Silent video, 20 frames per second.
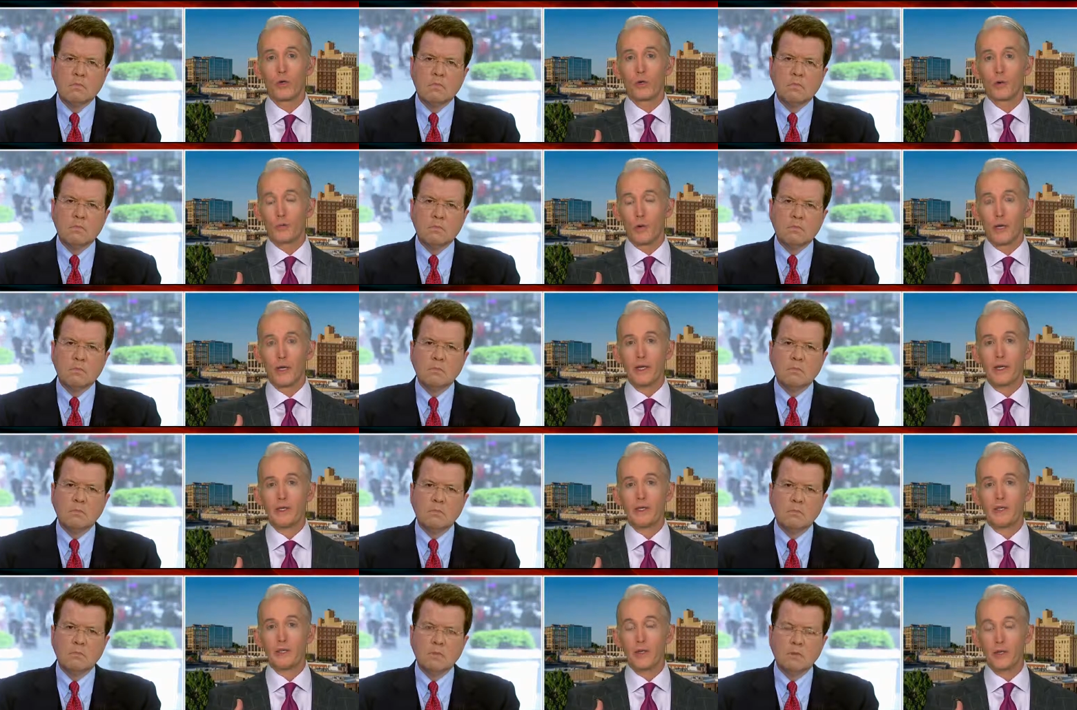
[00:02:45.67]

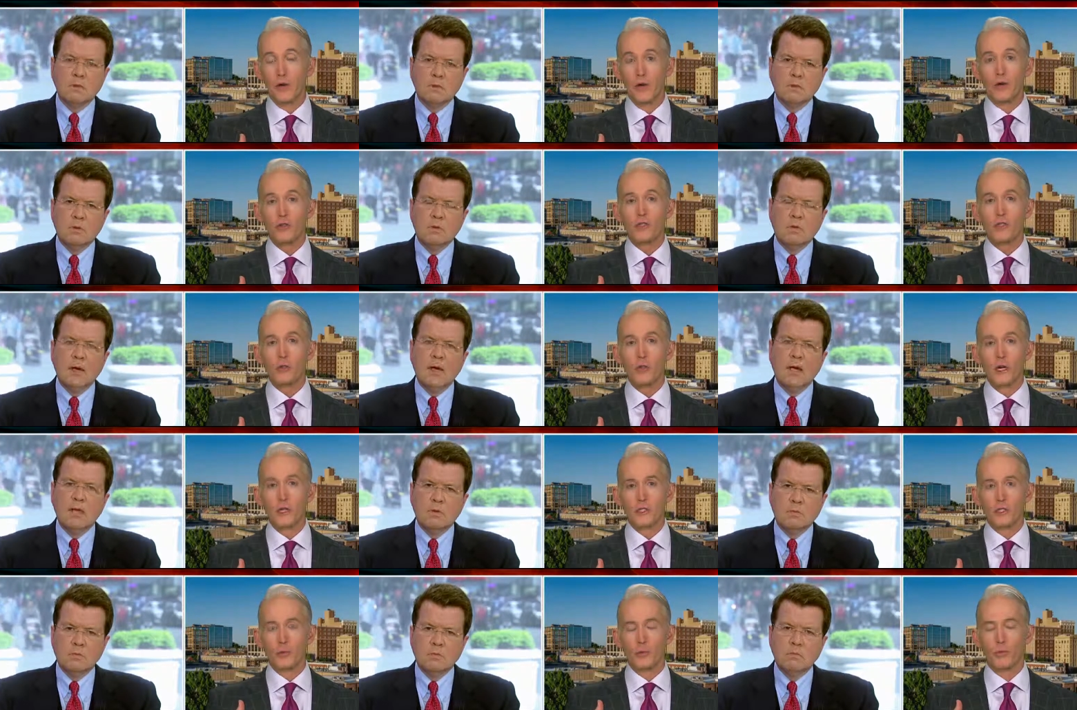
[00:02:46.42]
Speaker 1: branch that also right.
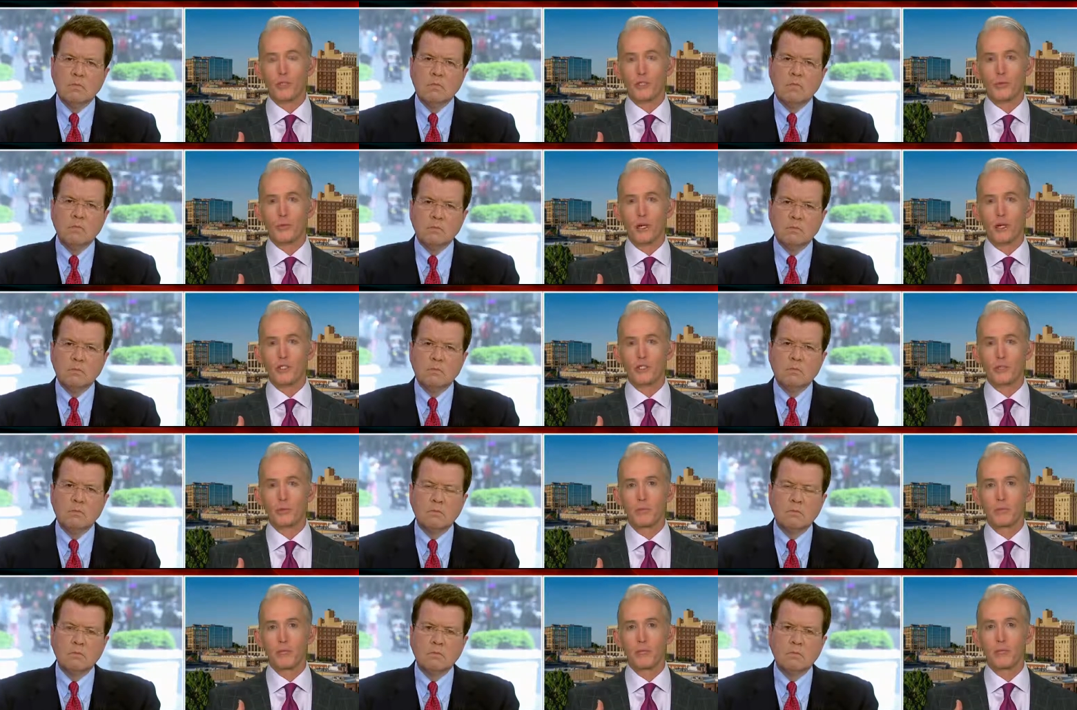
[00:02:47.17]
has a
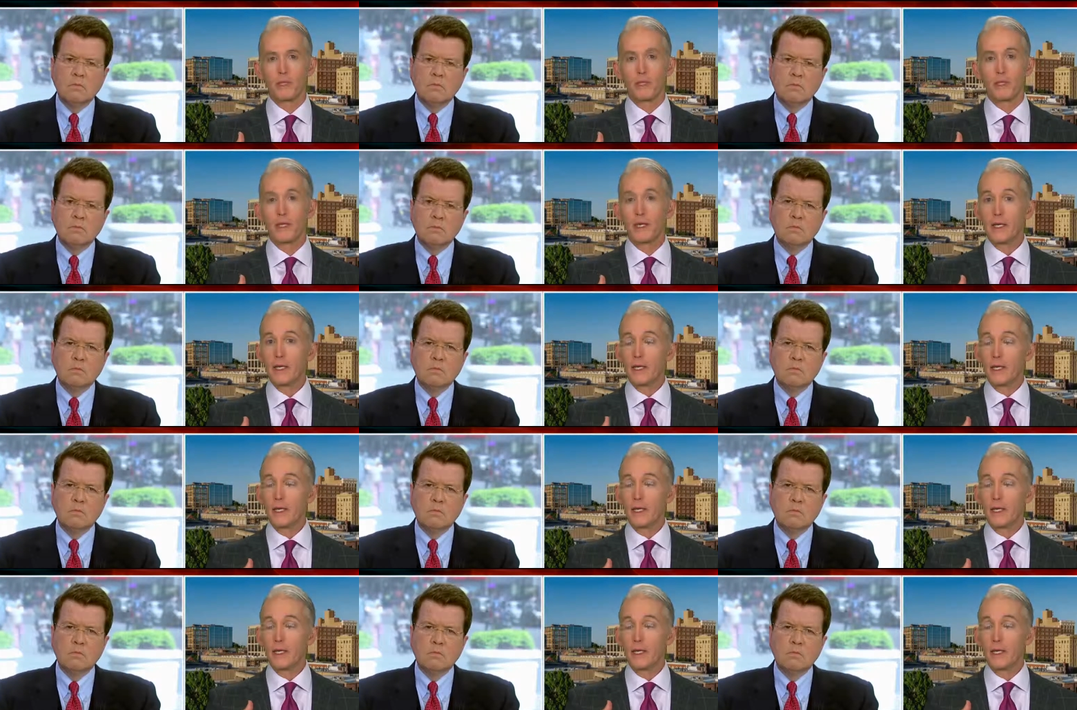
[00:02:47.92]
responsibility.